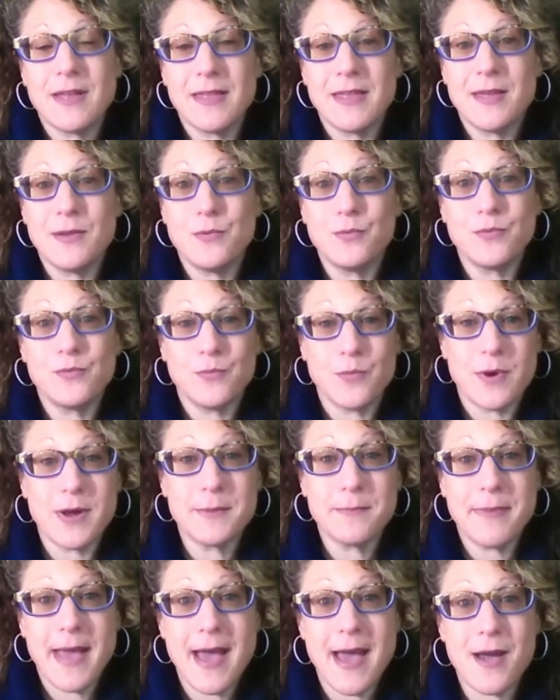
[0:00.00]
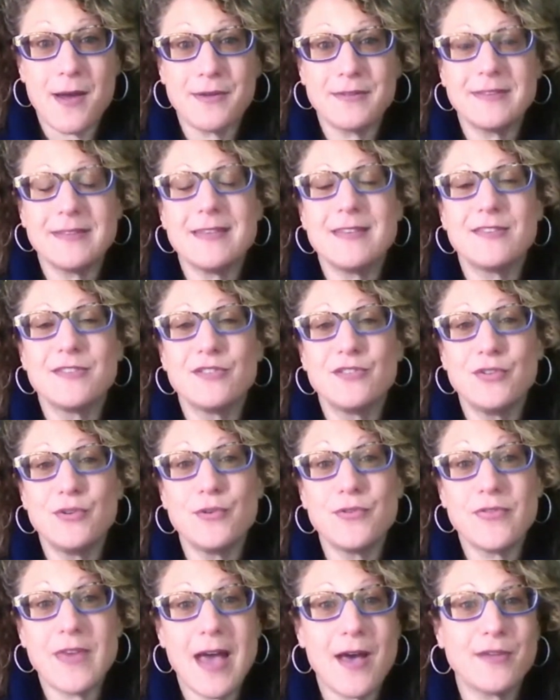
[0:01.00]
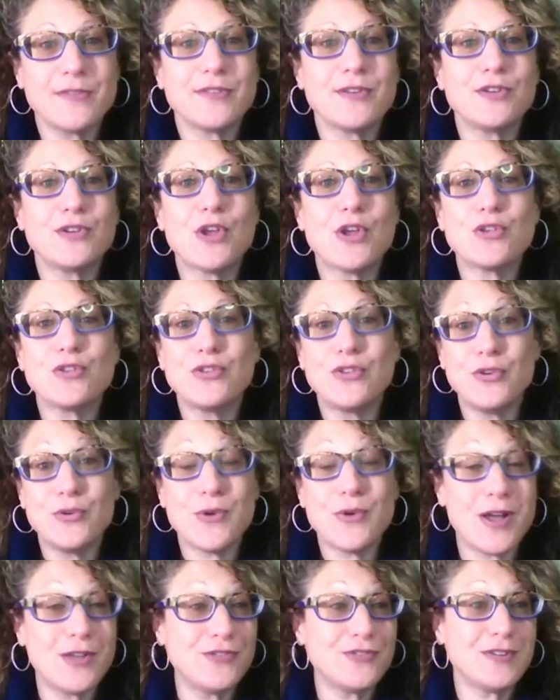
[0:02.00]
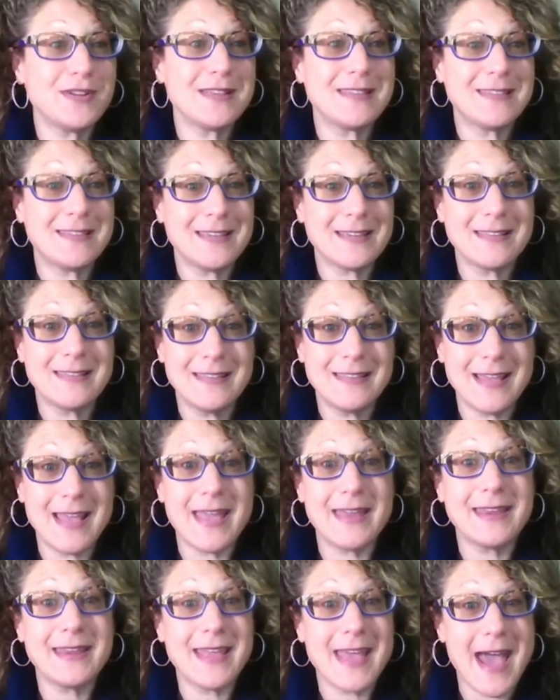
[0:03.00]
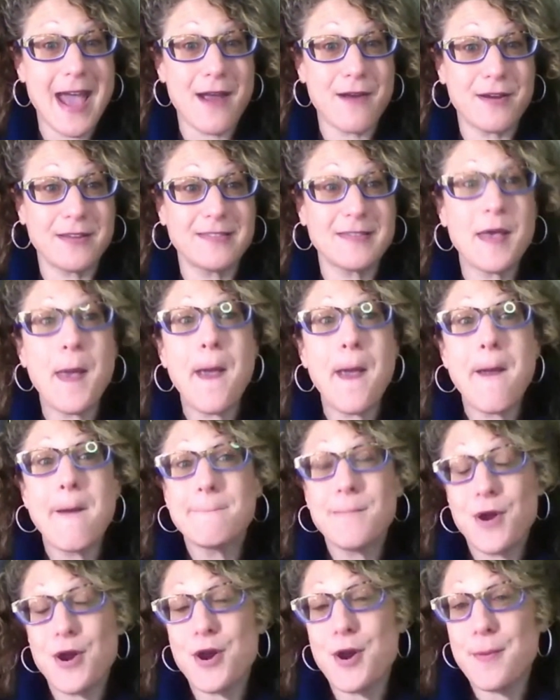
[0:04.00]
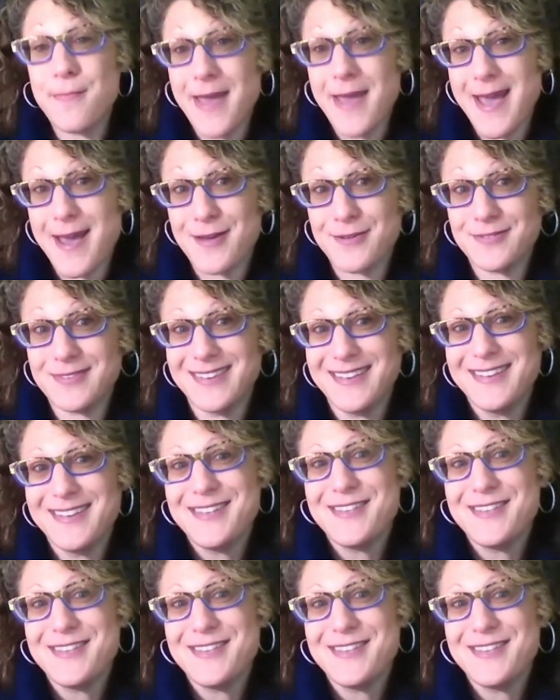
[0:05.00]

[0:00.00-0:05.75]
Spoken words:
in 1 pound is 2,268 carats per pound.